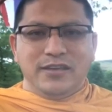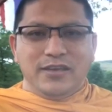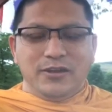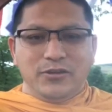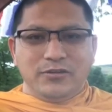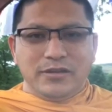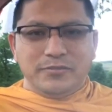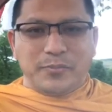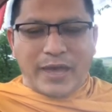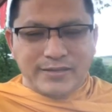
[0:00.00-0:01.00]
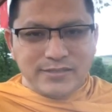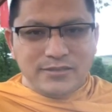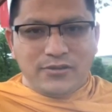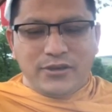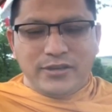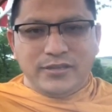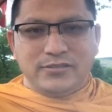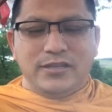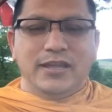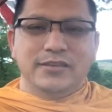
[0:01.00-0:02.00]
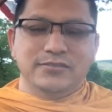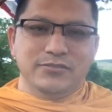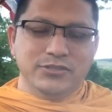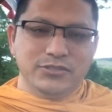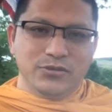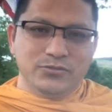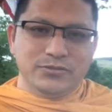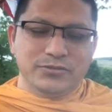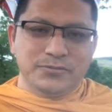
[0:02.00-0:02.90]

and patting on it. And as a result,